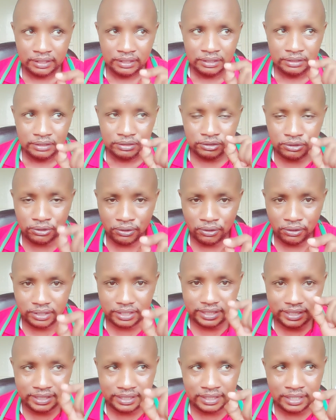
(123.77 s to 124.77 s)
Soak
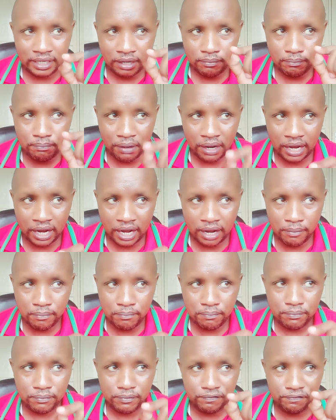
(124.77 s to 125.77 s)
in a bath
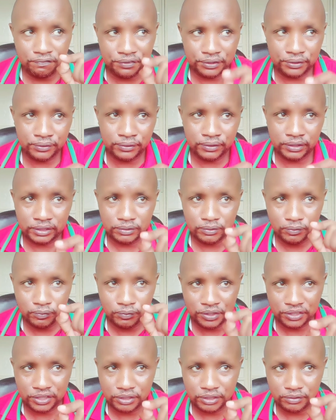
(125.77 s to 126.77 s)
filled
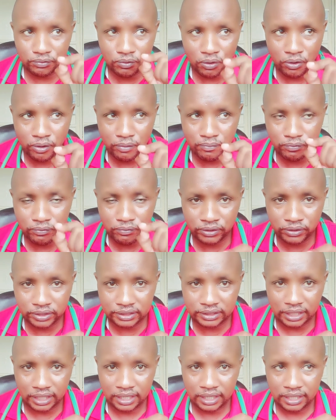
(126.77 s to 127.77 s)
with warm
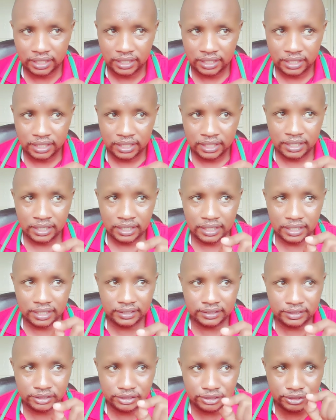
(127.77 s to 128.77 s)
water,
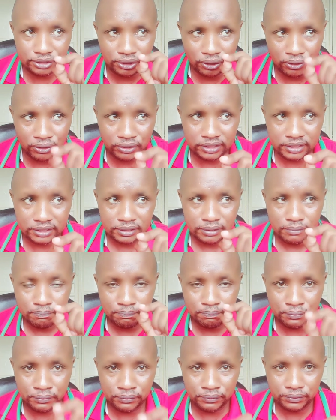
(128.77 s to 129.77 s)
and don't
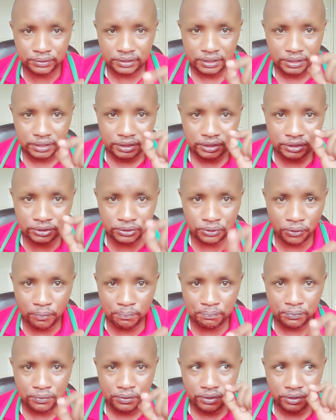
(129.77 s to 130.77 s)
put
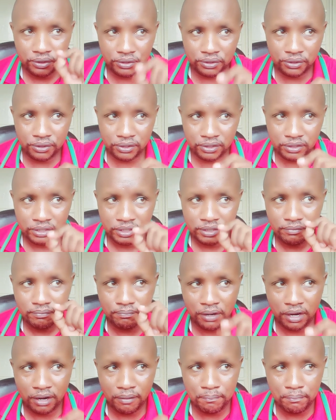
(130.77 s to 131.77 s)
soap or
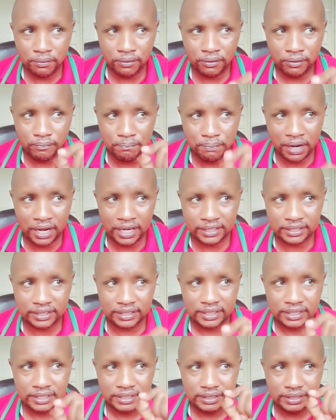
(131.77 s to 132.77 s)
bubble bath
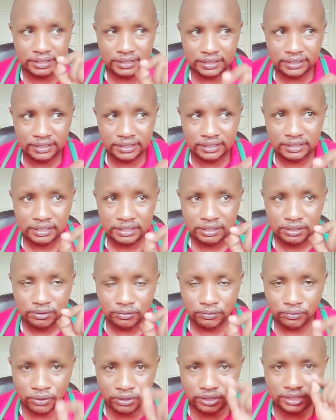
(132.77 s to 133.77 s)
in
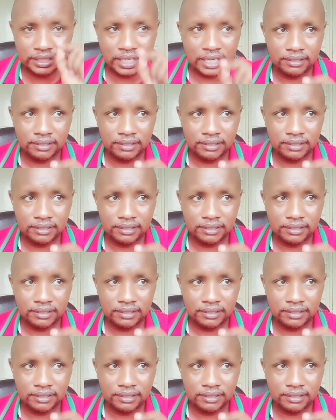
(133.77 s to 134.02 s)
water.